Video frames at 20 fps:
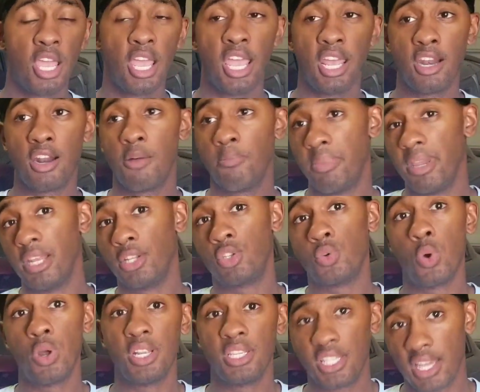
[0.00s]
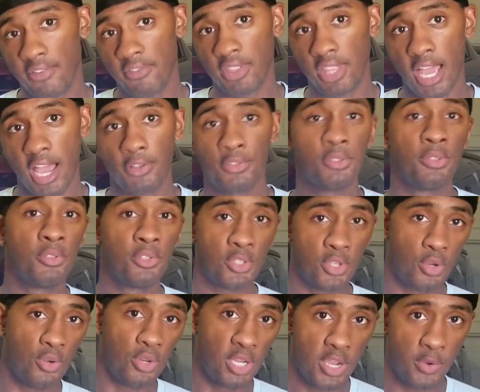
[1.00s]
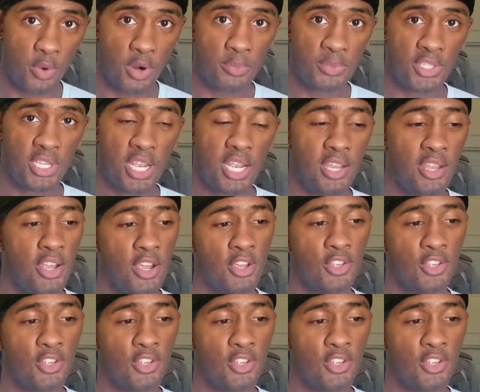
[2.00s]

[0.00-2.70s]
ended up being $27,000. So you get what I'm saying?